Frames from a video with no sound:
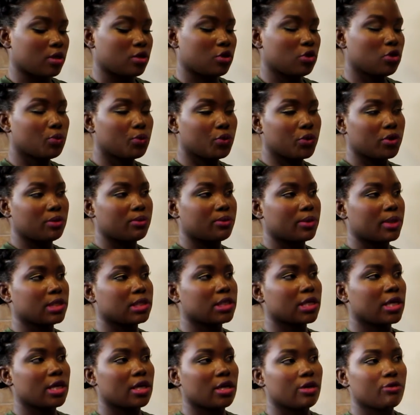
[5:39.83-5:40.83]
You pretty
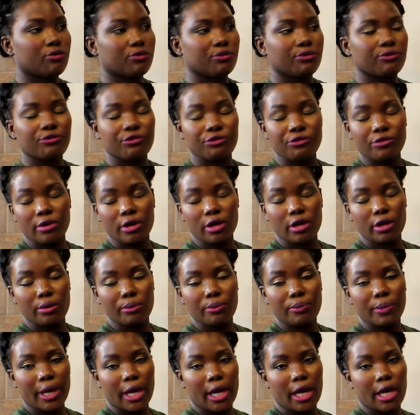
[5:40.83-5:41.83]
much get um,
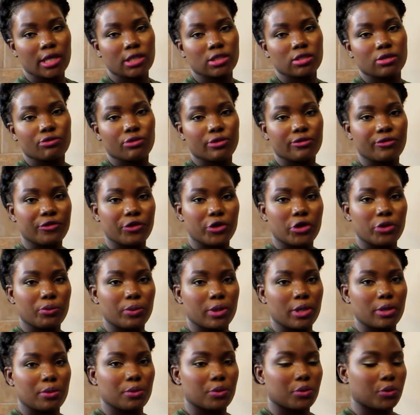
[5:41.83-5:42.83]
paid to refer
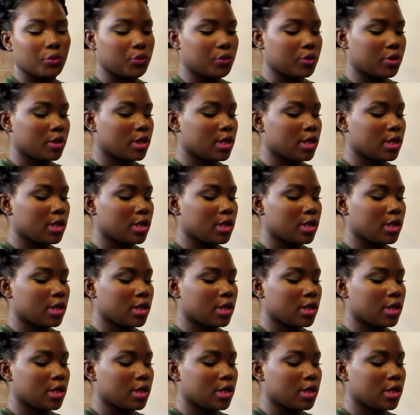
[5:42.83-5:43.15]
people